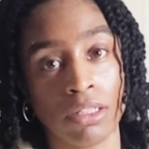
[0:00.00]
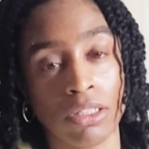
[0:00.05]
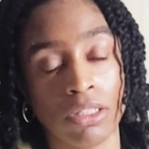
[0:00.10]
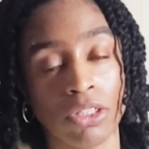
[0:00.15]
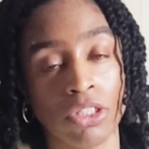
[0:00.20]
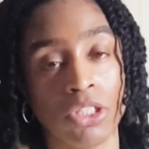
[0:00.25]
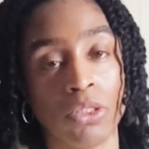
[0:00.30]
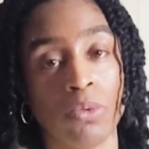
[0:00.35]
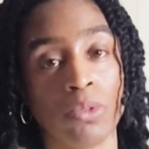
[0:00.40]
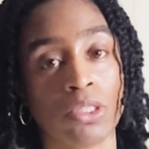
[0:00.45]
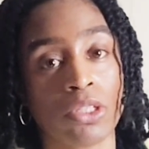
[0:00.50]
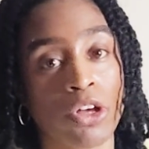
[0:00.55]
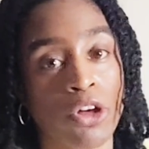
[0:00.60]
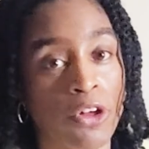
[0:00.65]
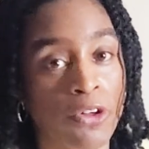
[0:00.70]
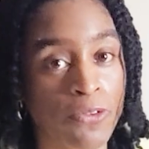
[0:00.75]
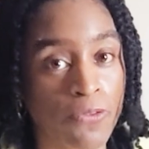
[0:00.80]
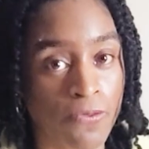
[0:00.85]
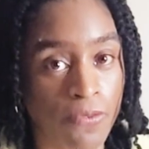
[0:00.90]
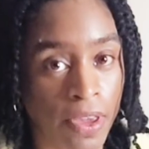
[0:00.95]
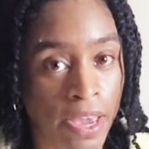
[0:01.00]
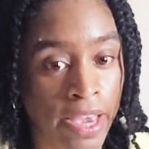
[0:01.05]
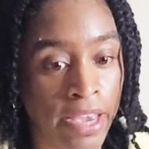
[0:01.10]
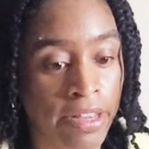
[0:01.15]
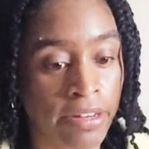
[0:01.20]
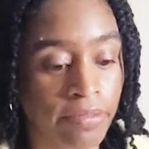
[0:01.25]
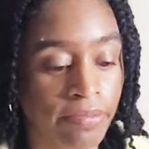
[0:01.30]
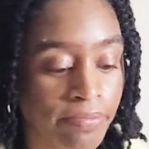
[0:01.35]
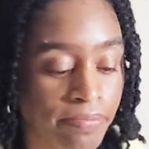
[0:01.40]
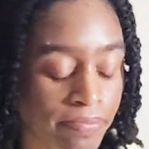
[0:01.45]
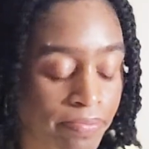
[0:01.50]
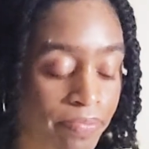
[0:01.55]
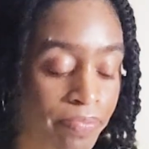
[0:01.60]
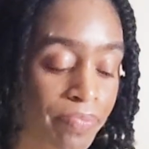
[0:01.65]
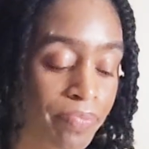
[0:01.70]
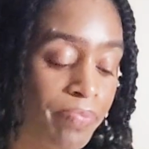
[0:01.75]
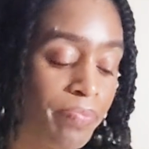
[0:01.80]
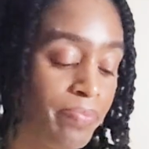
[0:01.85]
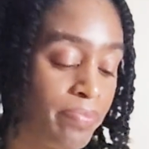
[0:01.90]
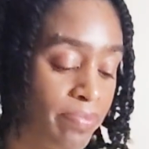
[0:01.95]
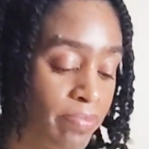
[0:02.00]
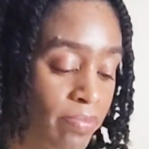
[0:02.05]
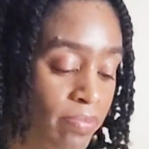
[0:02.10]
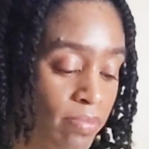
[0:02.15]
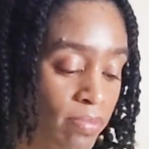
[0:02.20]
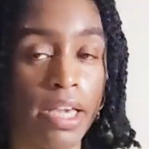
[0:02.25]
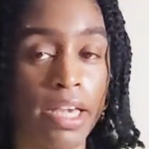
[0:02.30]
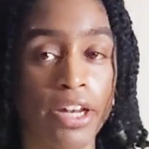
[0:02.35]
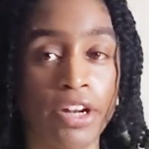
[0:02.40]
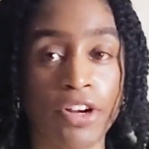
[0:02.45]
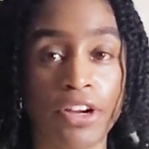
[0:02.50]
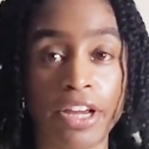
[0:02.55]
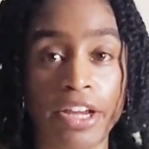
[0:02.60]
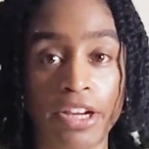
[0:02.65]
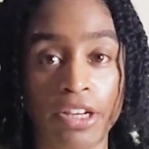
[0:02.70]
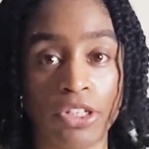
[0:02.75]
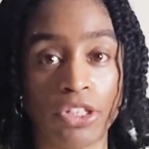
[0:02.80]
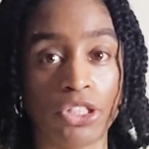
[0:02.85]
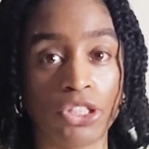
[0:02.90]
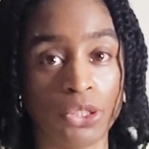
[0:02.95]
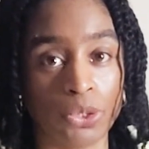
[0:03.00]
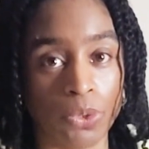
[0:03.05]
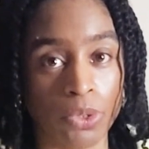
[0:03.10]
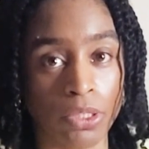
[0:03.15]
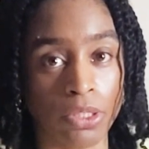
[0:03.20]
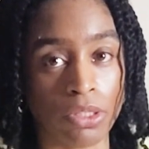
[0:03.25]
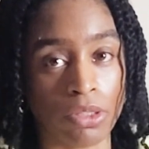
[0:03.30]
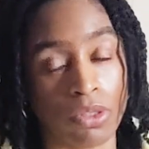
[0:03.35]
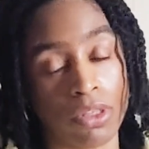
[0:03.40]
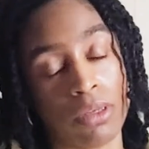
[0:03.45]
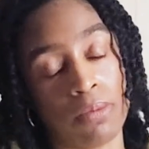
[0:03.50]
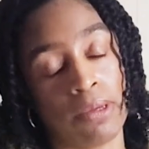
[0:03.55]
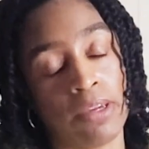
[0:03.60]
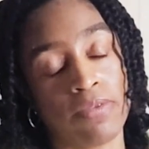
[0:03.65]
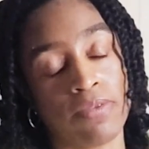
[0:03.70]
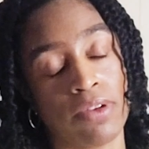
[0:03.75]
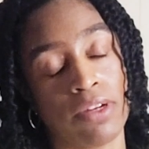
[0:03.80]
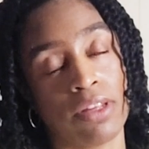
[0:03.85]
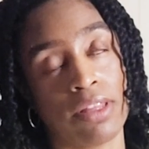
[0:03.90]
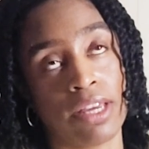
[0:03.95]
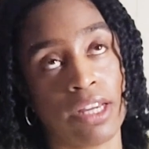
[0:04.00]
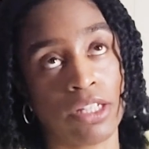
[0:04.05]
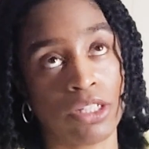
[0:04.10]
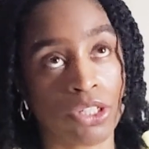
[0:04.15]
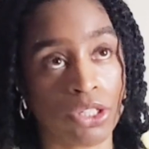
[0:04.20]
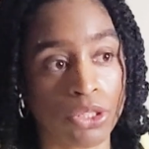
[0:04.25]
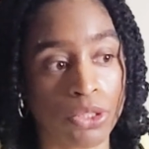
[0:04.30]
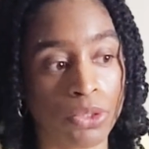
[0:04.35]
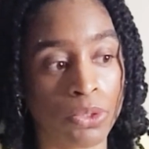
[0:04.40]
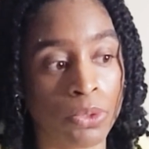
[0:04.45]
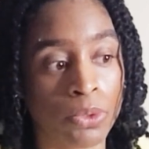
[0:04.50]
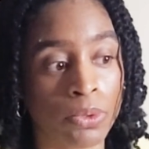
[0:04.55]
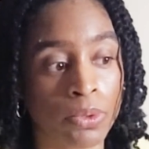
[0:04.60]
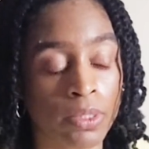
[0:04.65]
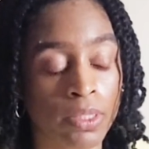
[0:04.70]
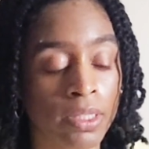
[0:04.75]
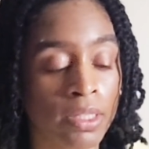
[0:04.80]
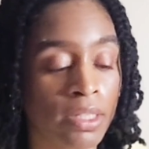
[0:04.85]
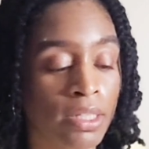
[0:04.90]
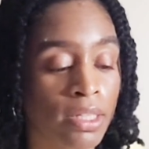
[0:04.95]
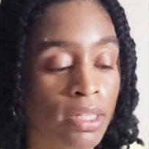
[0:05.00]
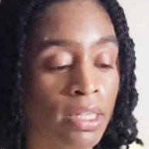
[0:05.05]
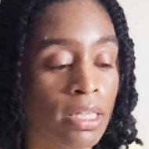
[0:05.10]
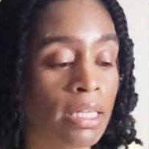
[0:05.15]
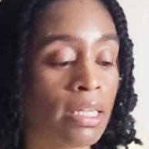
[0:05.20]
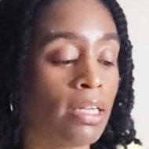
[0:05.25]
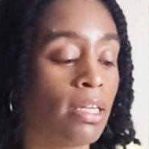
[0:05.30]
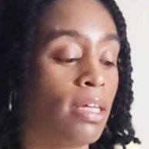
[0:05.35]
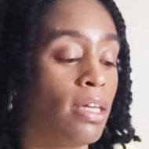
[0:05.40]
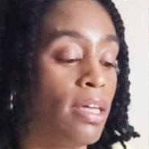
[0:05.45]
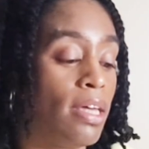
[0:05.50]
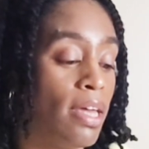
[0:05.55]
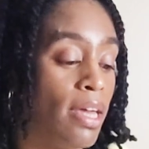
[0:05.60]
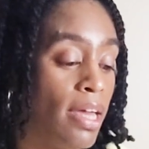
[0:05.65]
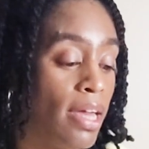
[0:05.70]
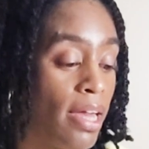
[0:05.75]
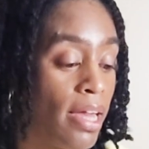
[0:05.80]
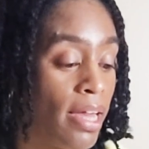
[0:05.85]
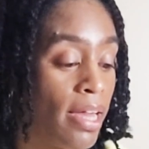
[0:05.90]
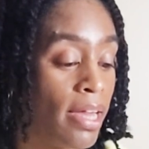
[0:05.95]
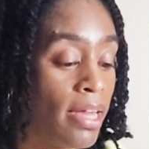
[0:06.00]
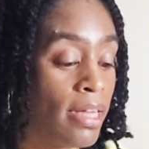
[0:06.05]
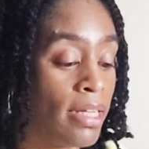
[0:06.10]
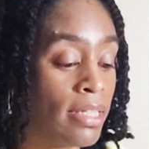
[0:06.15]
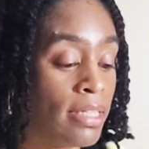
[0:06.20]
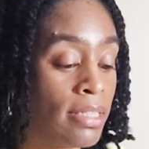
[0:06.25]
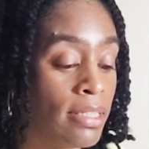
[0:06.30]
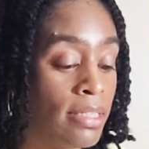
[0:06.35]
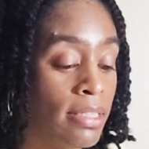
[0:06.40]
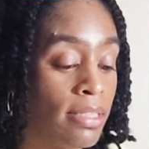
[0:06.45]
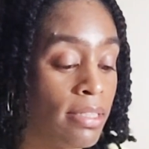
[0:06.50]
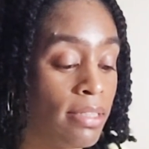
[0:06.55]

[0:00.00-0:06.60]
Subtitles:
she was called fat, and her hair is short, so they make fun of that too. And